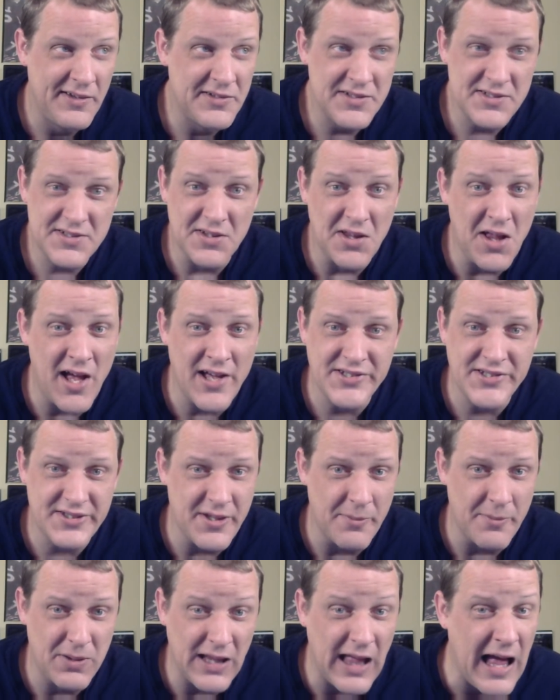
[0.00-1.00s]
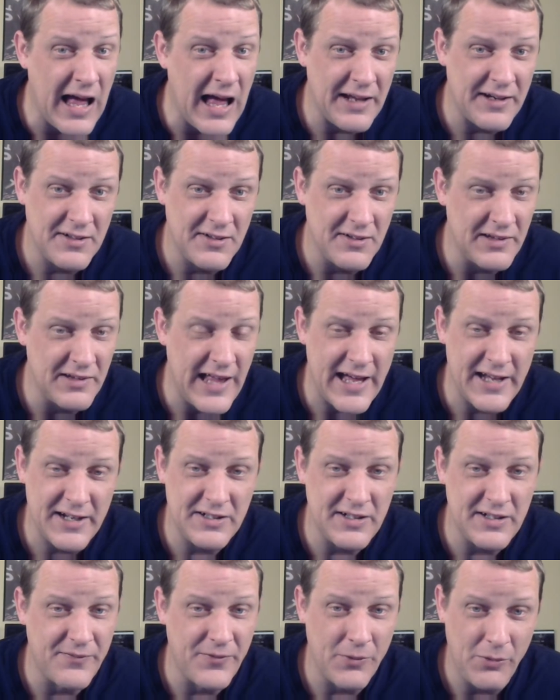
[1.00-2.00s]
just lost the plot in a lot
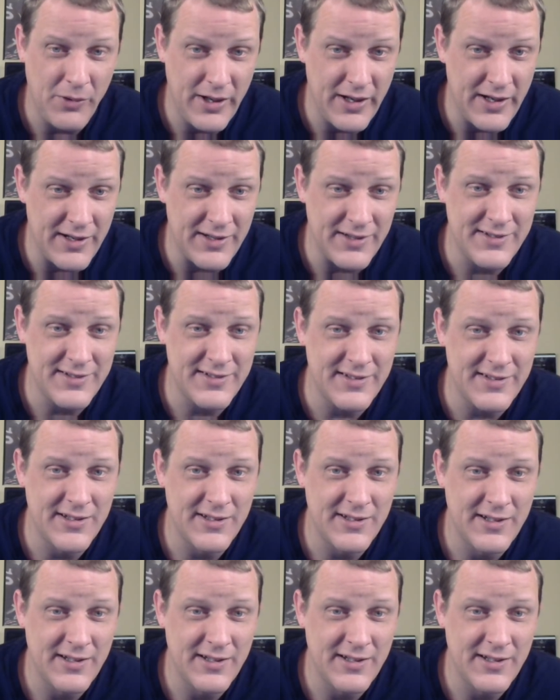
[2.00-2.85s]
of different ways.